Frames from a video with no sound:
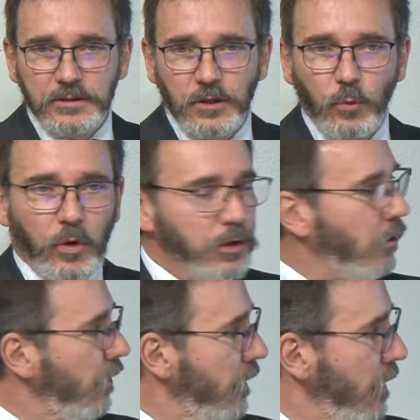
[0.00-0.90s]
done work
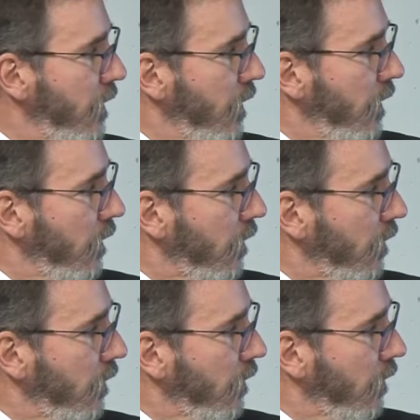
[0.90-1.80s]
on
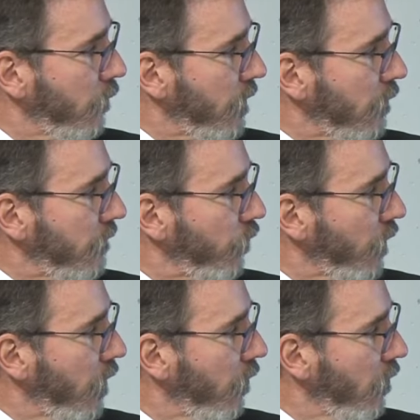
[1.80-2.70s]
with Luca
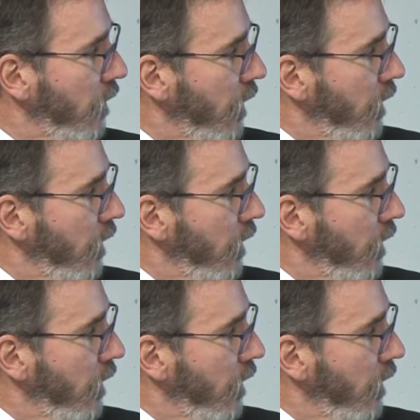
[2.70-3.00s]
Fornaro.